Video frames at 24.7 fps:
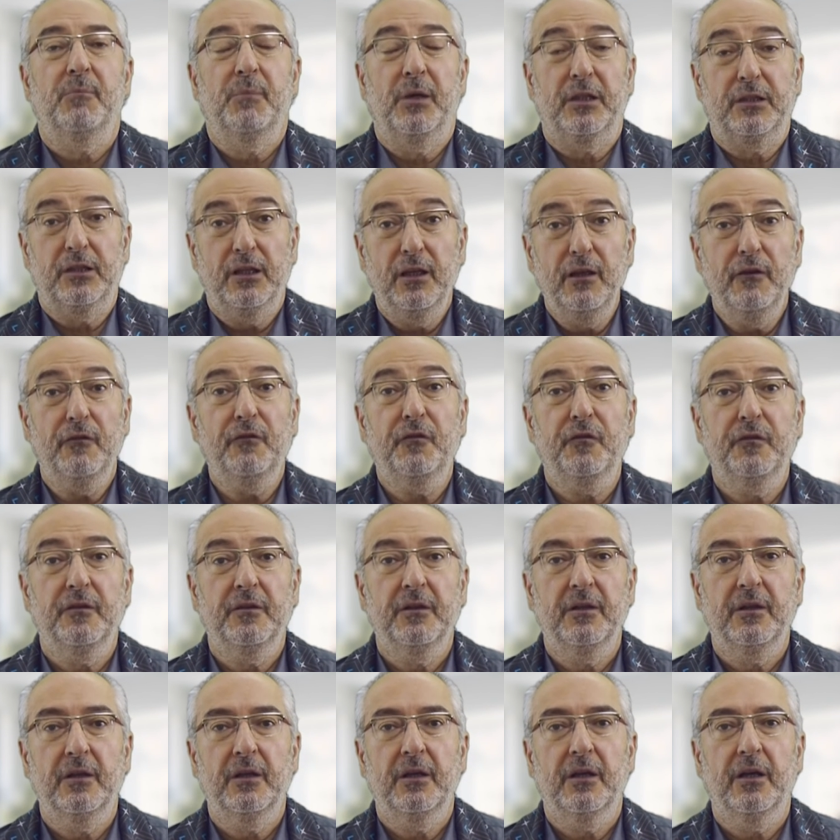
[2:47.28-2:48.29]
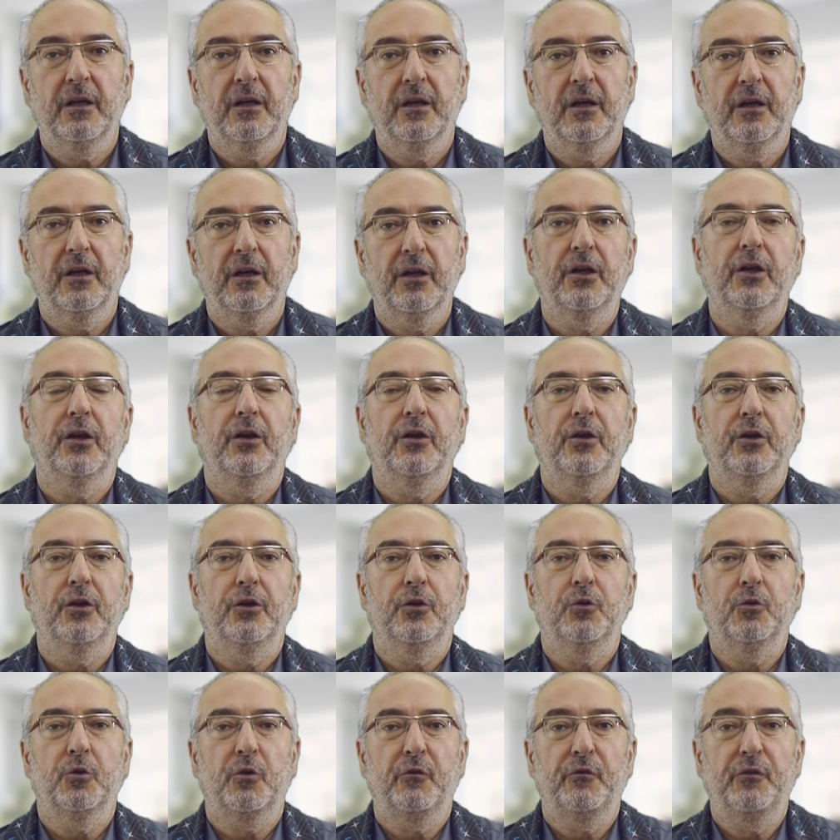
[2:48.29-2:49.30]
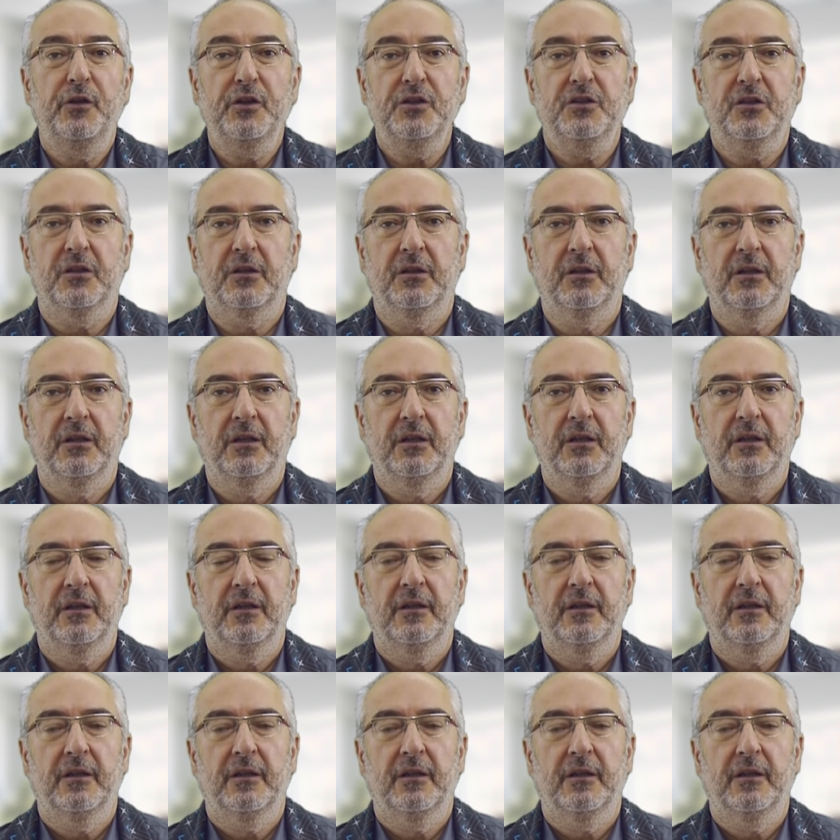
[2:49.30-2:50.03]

But if your vision,